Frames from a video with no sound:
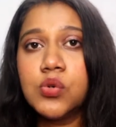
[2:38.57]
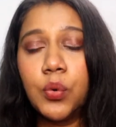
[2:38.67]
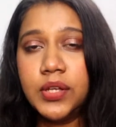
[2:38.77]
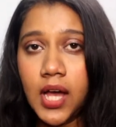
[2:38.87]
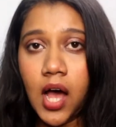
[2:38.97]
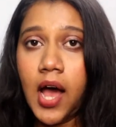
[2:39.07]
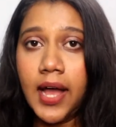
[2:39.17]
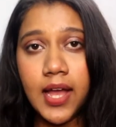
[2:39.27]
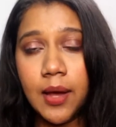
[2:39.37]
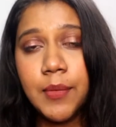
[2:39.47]
So yeah,
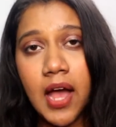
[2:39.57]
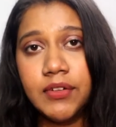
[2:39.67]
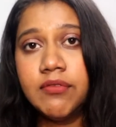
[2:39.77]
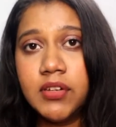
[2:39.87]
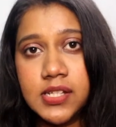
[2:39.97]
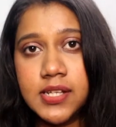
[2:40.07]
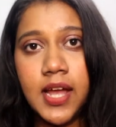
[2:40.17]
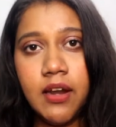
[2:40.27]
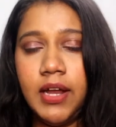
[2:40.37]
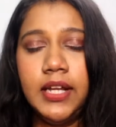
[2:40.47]
I am having frizzy
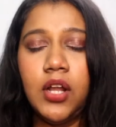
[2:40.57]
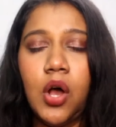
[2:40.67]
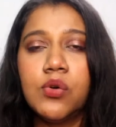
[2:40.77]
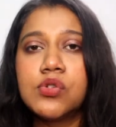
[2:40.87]
hair right now.